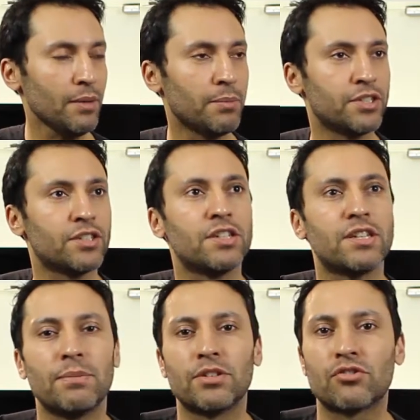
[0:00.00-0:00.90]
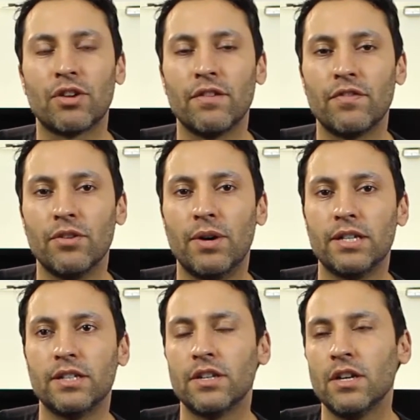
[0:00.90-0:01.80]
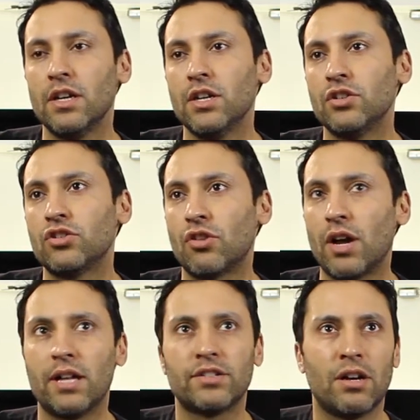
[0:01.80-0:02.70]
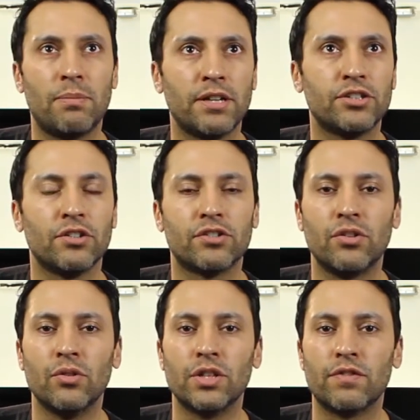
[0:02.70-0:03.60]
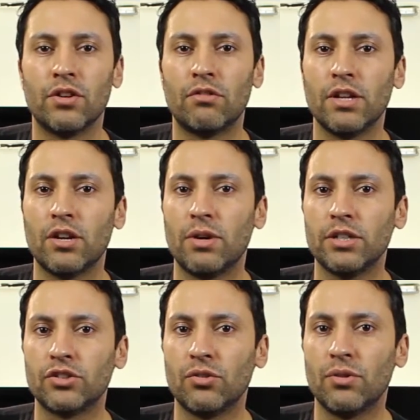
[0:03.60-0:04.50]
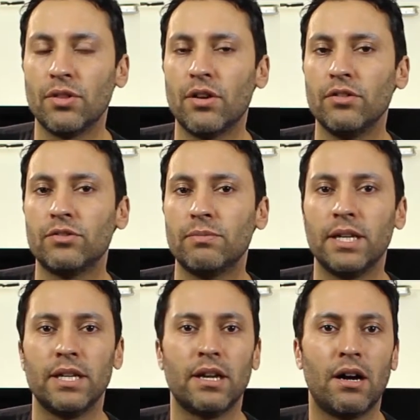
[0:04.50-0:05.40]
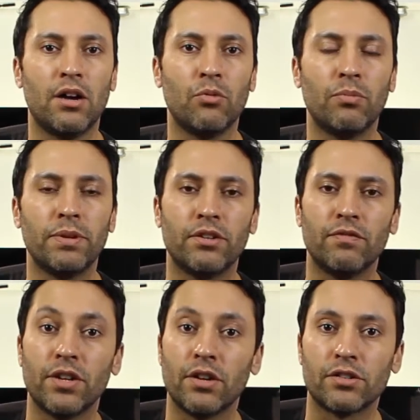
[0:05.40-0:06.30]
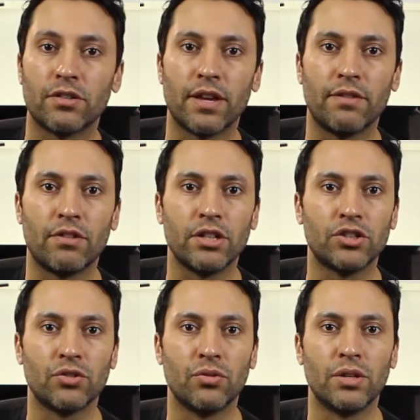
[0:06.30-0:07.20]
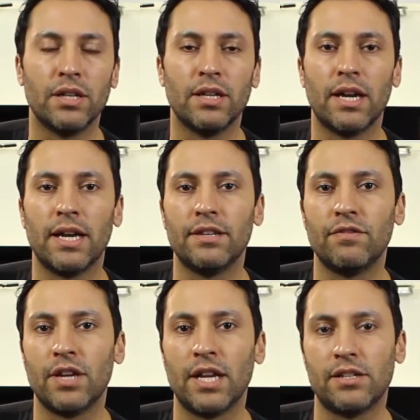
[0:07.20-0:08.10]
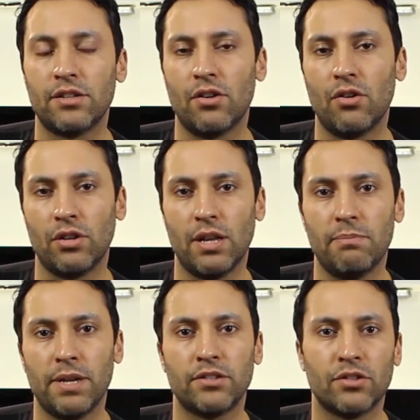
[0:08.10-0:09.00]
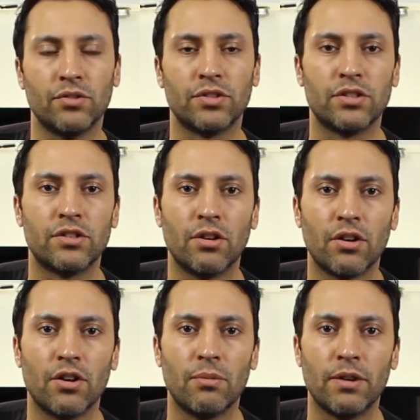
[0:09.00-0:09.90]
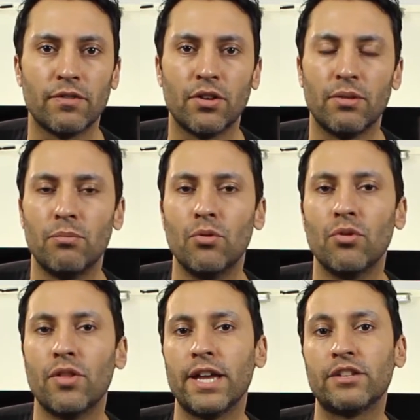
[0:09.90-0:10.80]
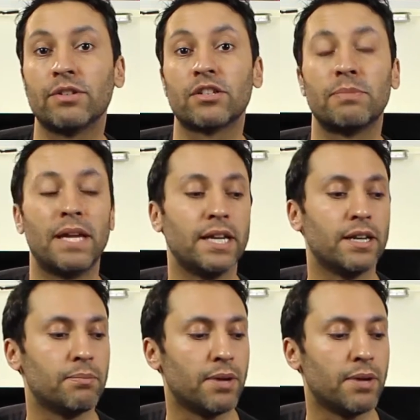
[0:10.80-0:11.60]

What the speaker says: But just to demonstrate a few ideas, triads, arpeggios, chords, if you're not really quite sure what those mean, I will be doing videos on that very shortly, and if you head to onlinebasscourses.com, I've got more there to explain it.